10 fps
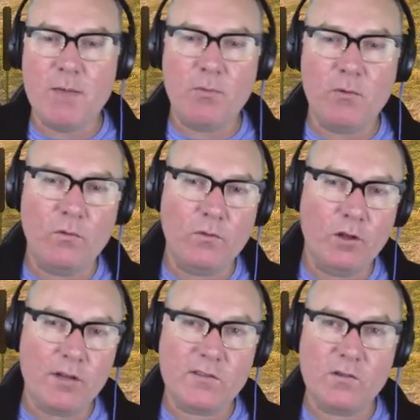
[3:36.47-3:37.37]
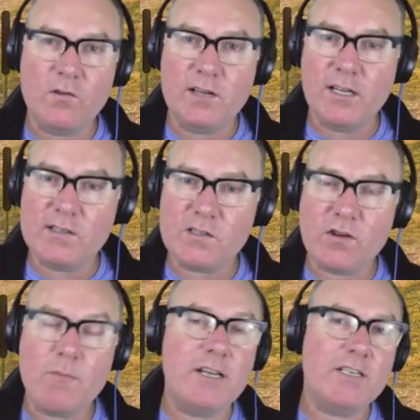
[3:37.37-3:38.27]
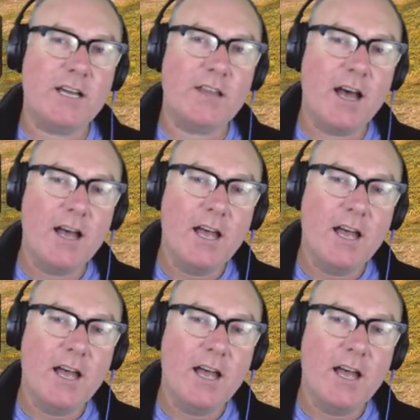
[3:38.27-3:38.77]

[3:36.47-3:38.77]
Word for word: people not to yell and scream at each other